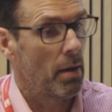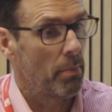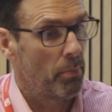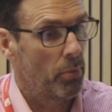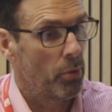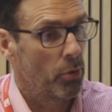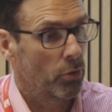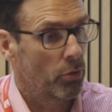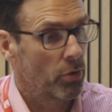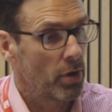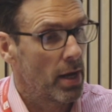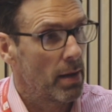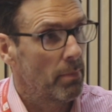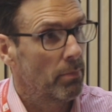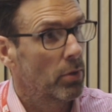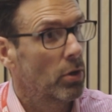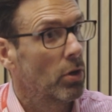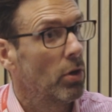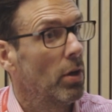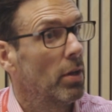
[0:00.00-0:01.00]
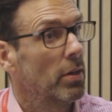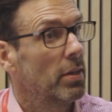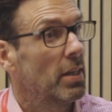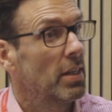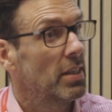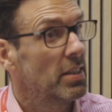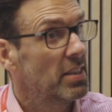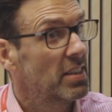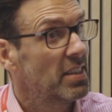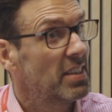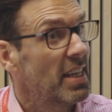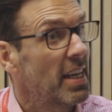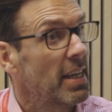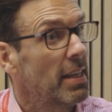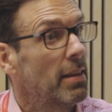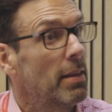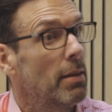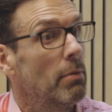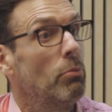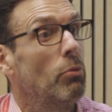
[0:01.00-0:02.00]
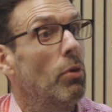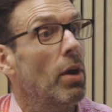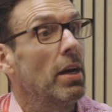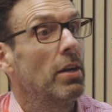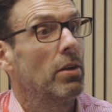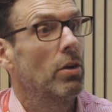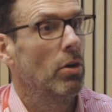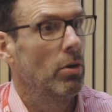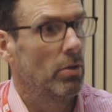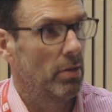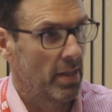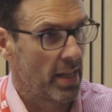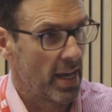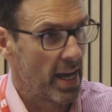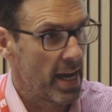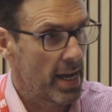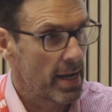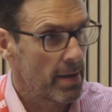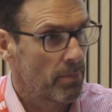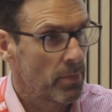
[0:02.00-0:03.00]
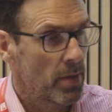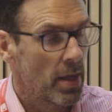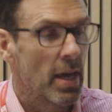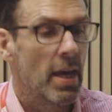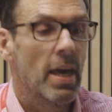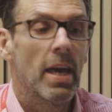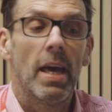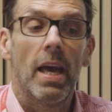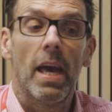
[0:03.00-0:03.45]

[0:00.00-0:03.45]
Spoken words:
a program called Cite Them Right Online.